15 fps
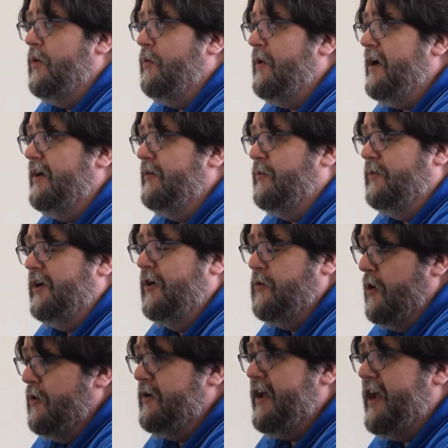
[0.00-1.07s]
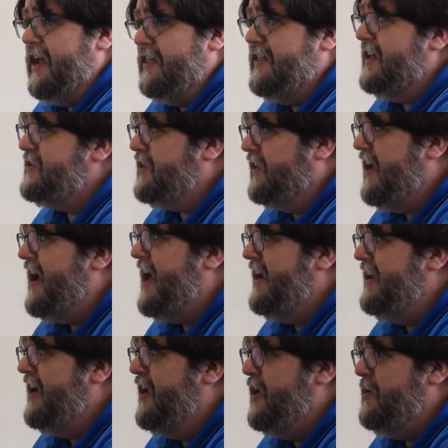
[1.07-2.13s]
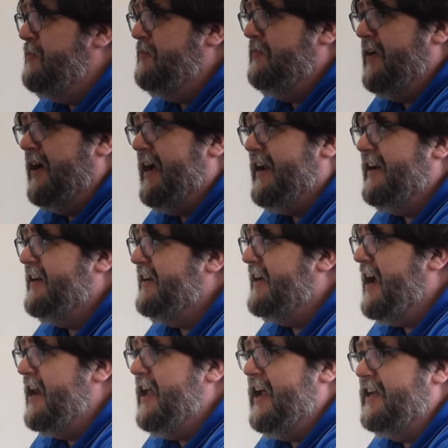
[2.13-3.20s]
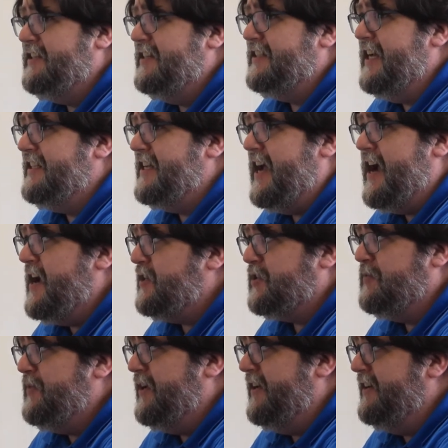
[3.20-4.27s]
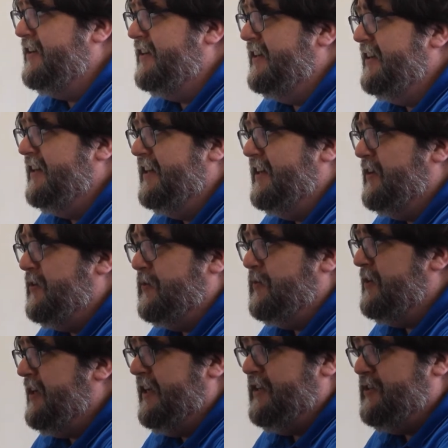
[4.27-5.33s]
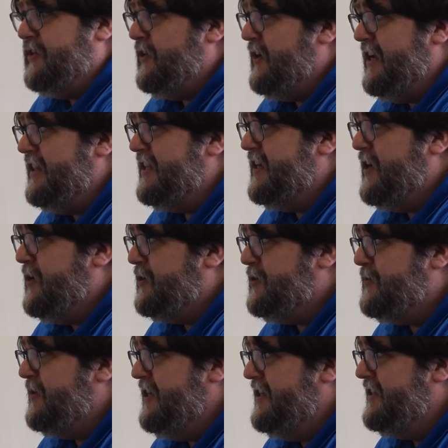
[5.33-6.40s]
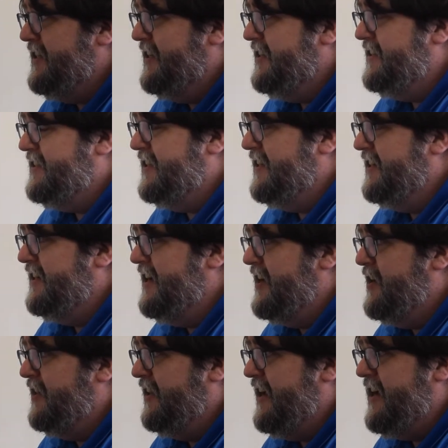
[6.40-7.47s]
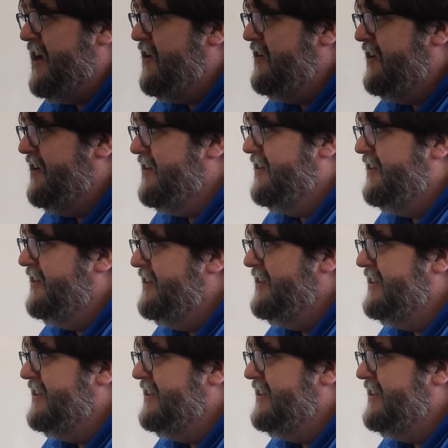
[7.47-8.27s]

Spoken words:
Well, okay, that's a lot. I kind of hesitate to ask, but is there anything else we need to kind of lay out here?